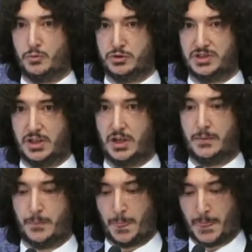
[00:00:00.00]
think that they
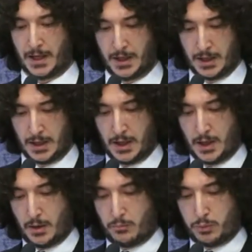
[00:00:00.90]
have themselves made
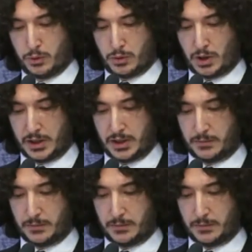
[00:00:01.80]
the donation.